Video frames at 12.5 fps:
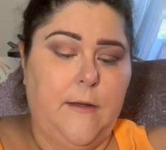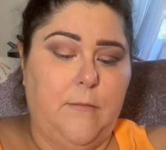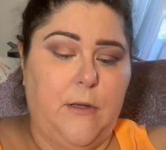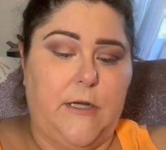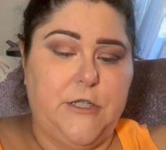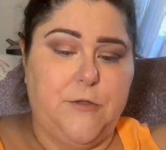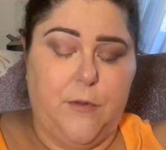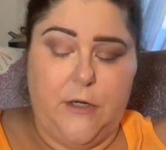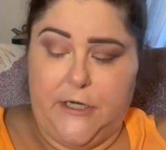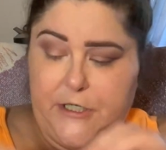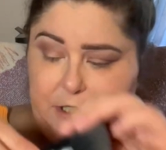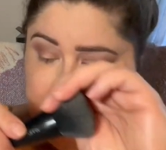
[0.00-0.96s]
blush
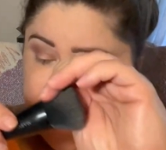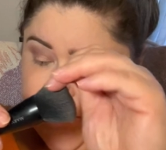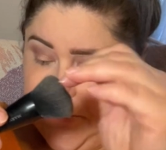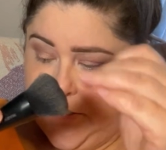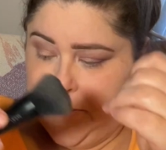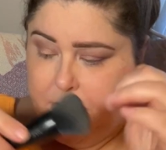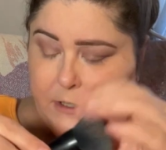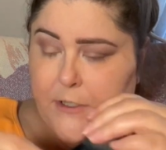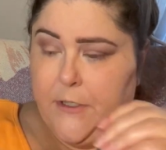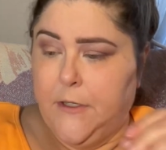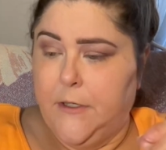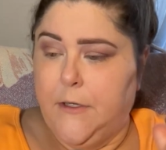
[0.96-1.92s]
brush,
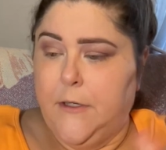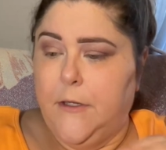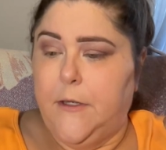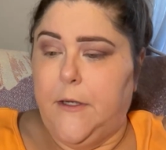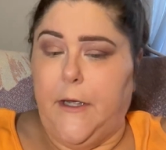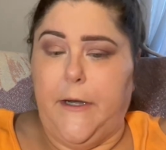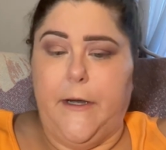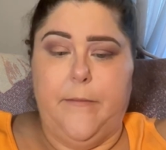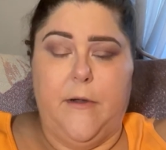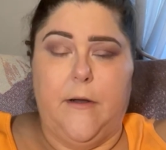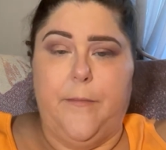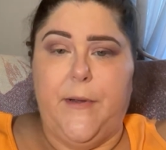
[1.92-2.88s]
and
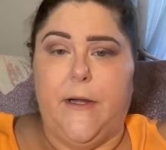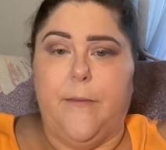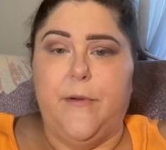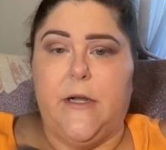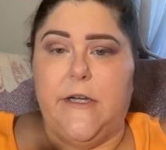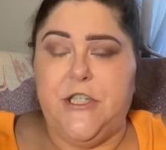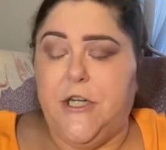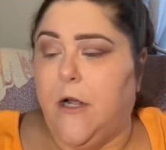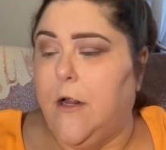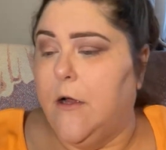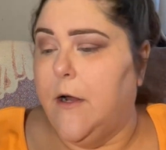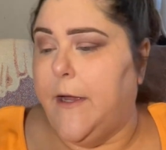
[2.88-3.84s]
I'm going to pick a blush
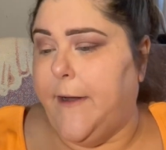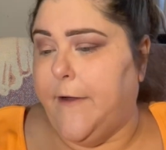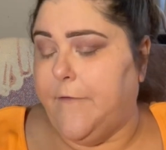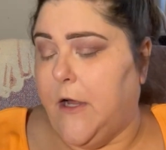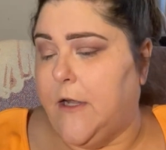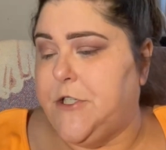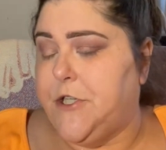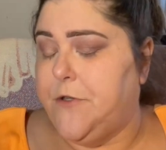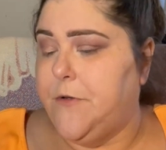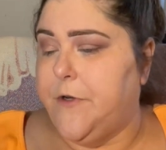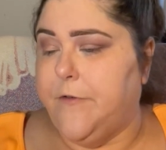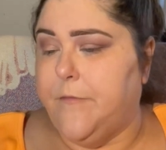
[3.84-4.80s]
color, and I've got
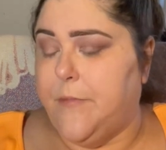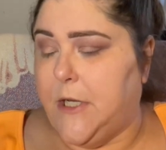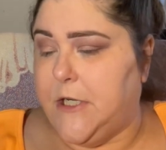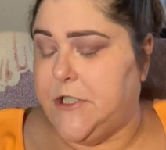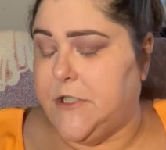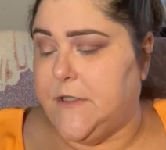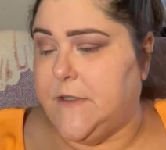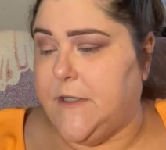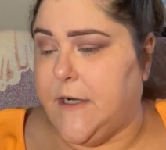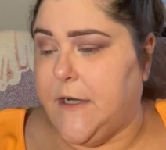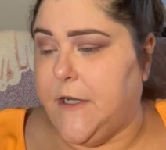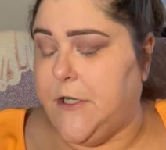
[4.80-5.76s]
2 different blushes
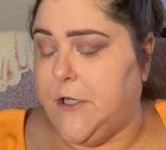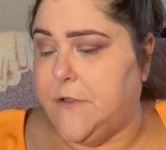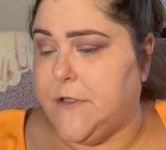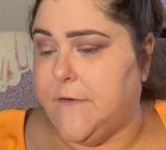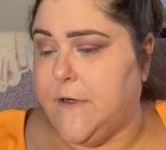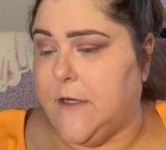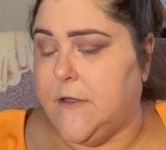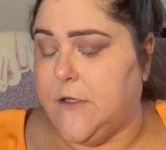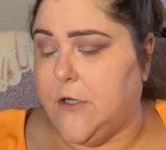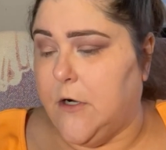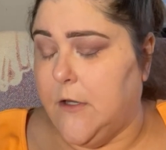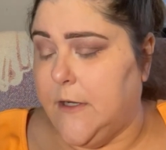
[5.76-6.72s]
that I could use. I've got the
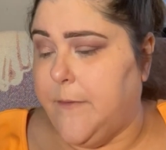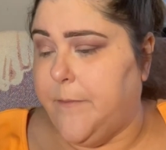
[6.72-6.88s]
Darling